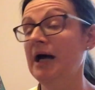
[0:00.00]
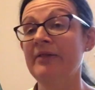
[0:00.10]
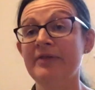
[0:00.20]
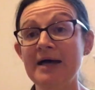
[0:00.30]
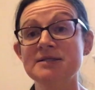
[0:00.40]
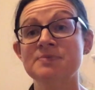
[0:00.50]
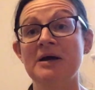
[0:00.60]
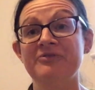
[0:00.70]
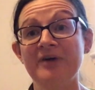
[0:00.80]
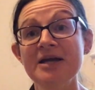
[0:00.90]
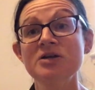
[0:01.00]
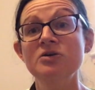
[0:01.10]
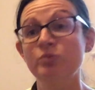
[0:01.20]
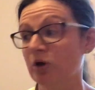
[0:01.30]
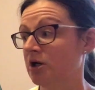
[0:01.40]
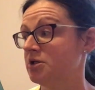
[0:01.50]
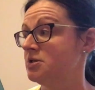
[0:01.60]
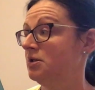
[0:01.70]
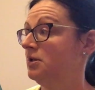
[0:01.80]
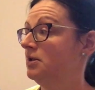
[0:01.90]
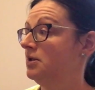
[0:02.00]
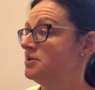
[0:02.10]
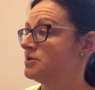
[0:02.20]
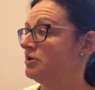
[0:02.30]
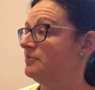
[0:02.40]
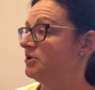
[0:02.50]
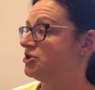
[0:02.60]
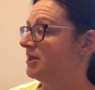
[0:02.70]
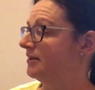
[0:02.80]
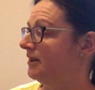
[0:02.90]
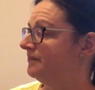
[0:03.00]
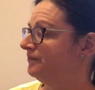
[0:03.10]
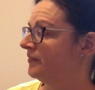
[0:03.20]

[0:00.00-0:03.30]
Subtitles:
and that's my final word," screamed the jelly.